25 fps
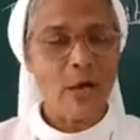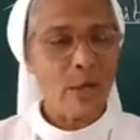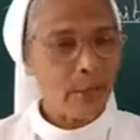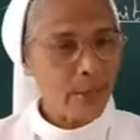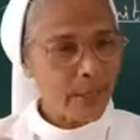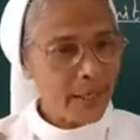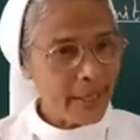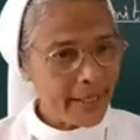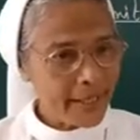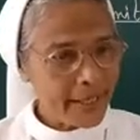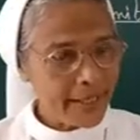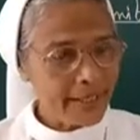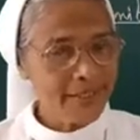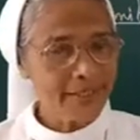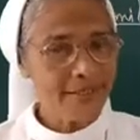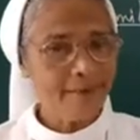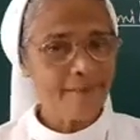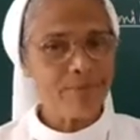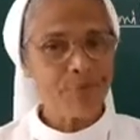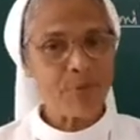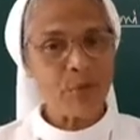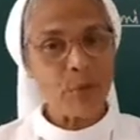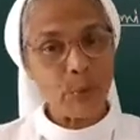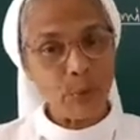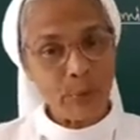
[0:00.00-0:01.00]
Read
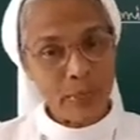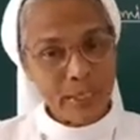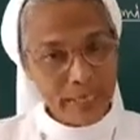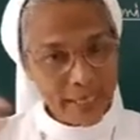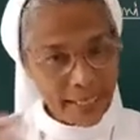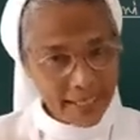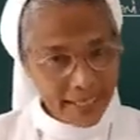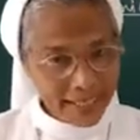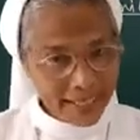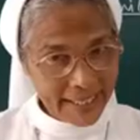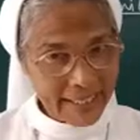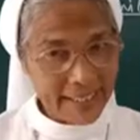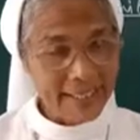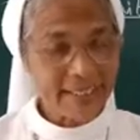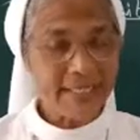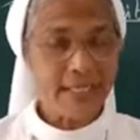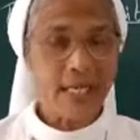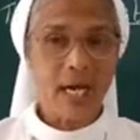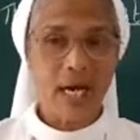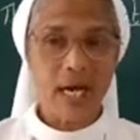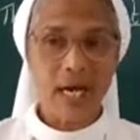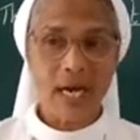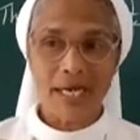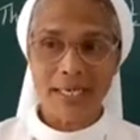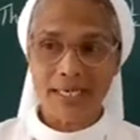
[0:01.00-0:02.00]
it, reread
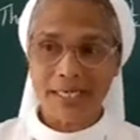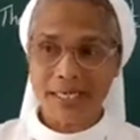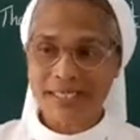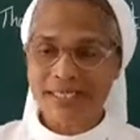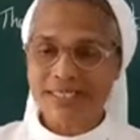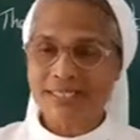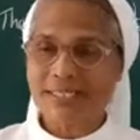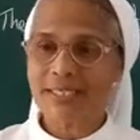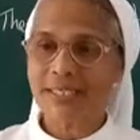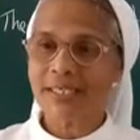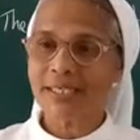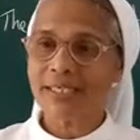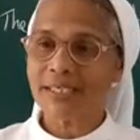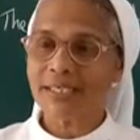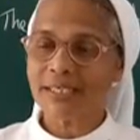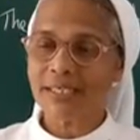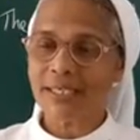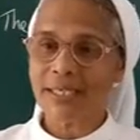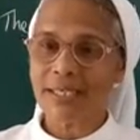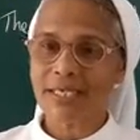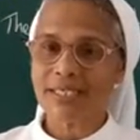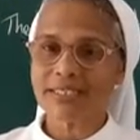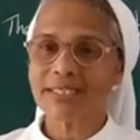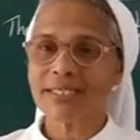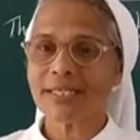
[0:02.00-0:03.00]
it, understand the
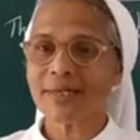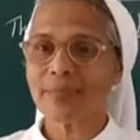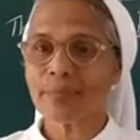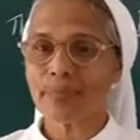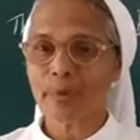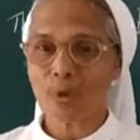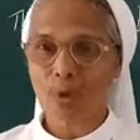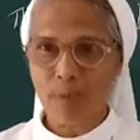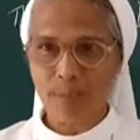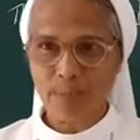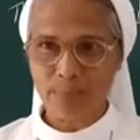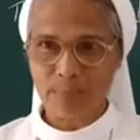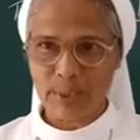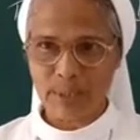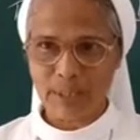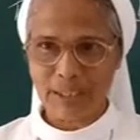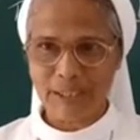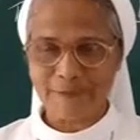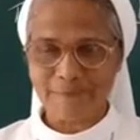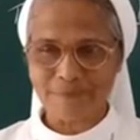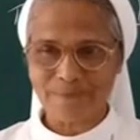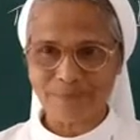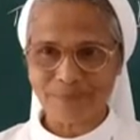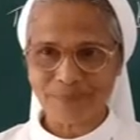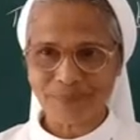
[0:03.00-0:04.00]
lesson
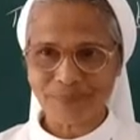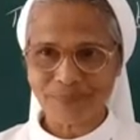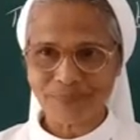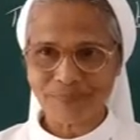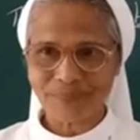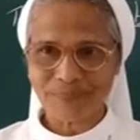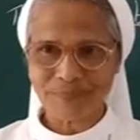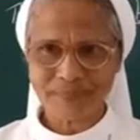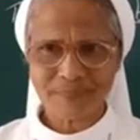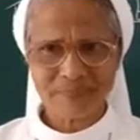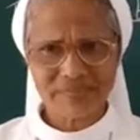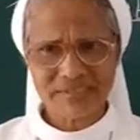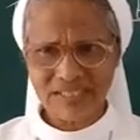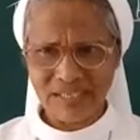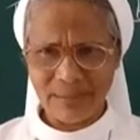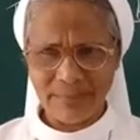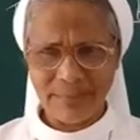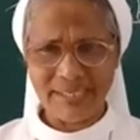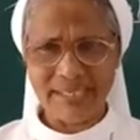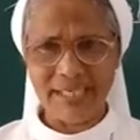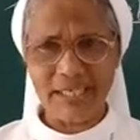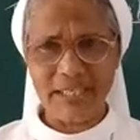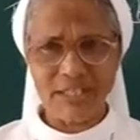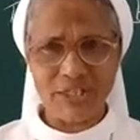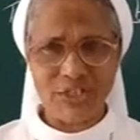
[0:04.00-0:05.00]
properly. Am
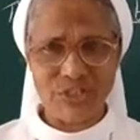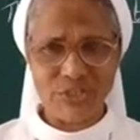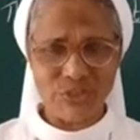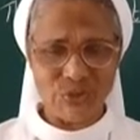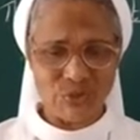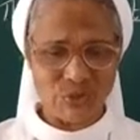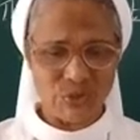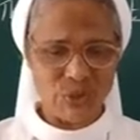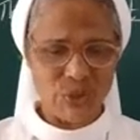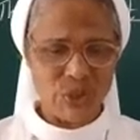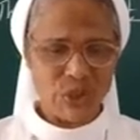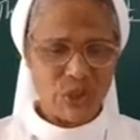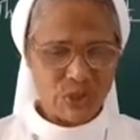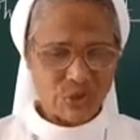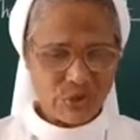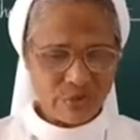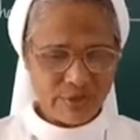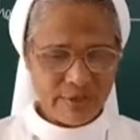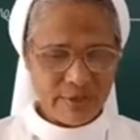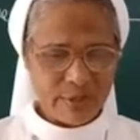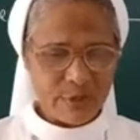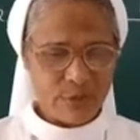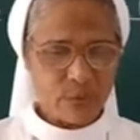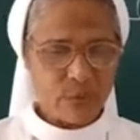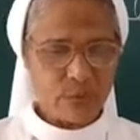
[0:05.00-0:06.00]
I clear to you? So
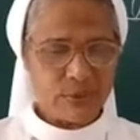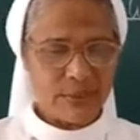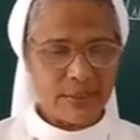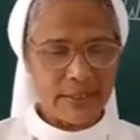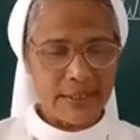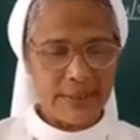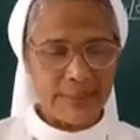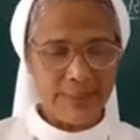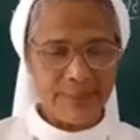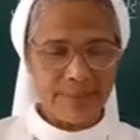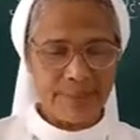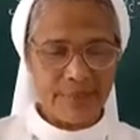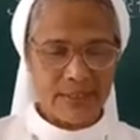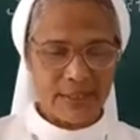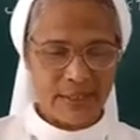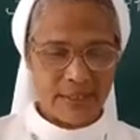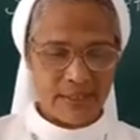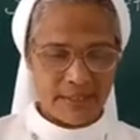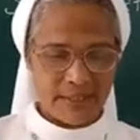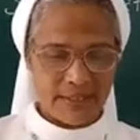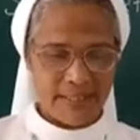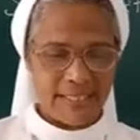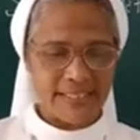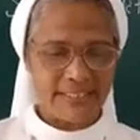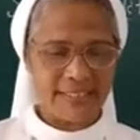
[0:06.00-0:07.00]
we'll do the
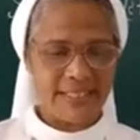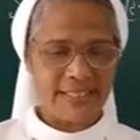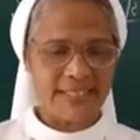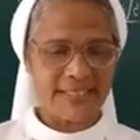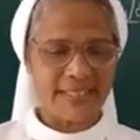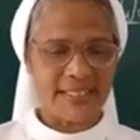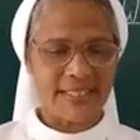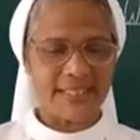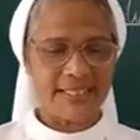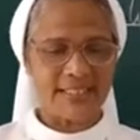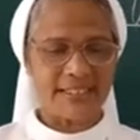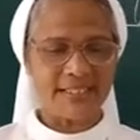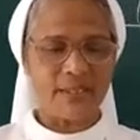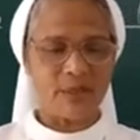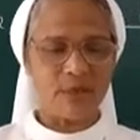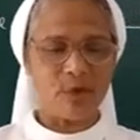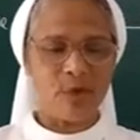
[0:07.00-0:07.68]
exercise, the